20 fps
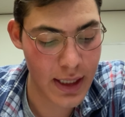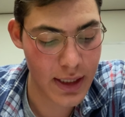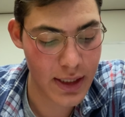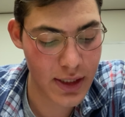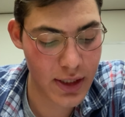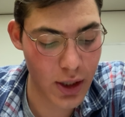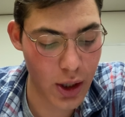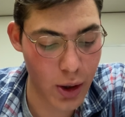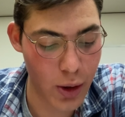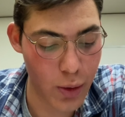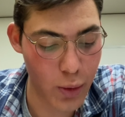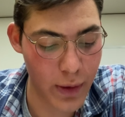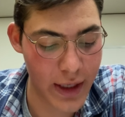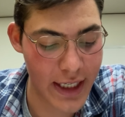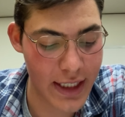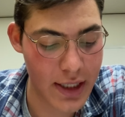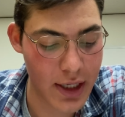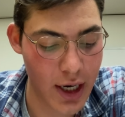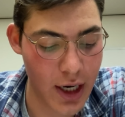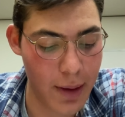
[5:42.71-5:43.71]
So we
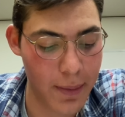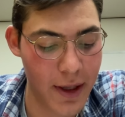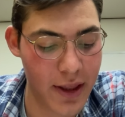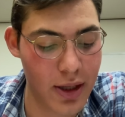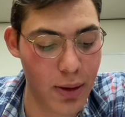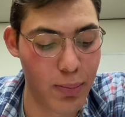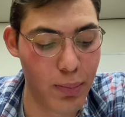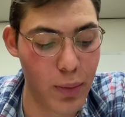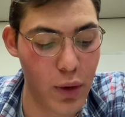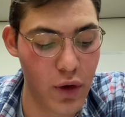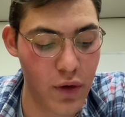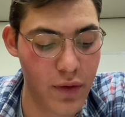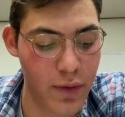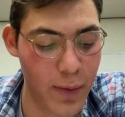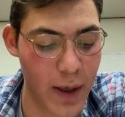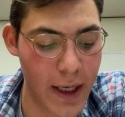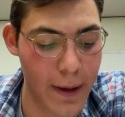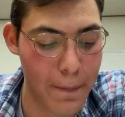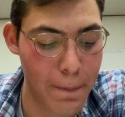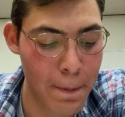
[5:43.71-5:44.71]
can talk about the
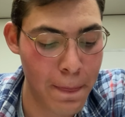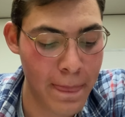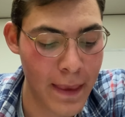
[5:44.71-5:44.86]
movement.